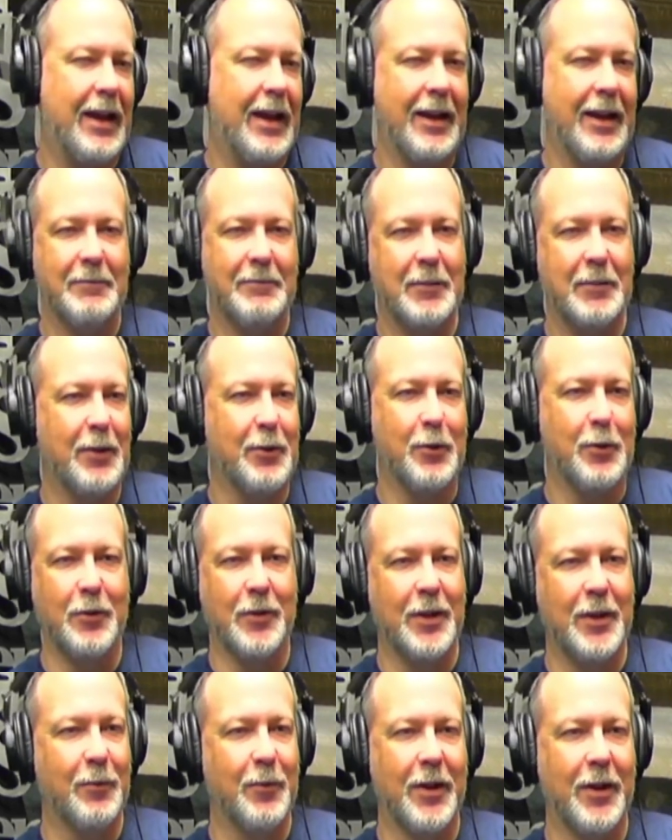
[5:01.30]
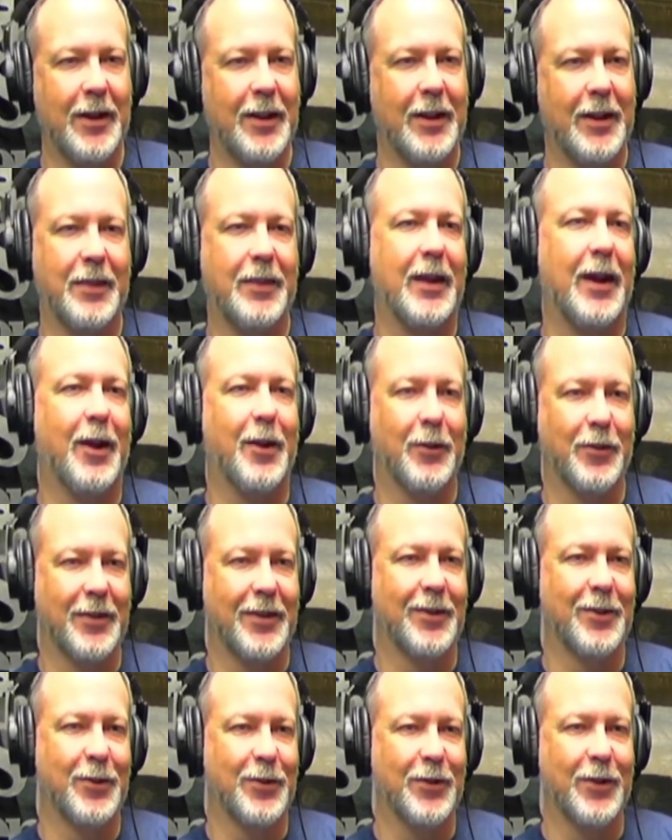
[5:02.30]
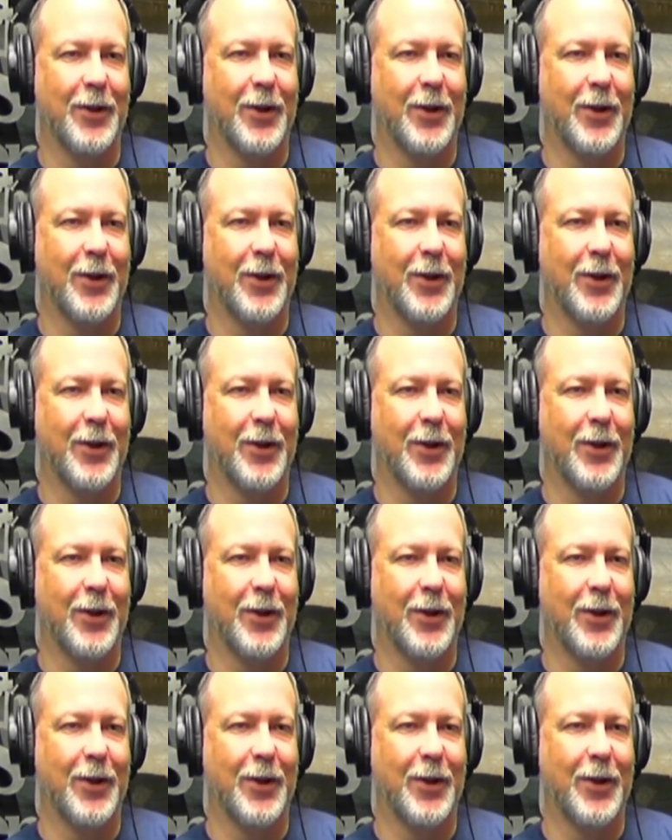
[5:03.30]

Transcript: They're only running 1,000 or so.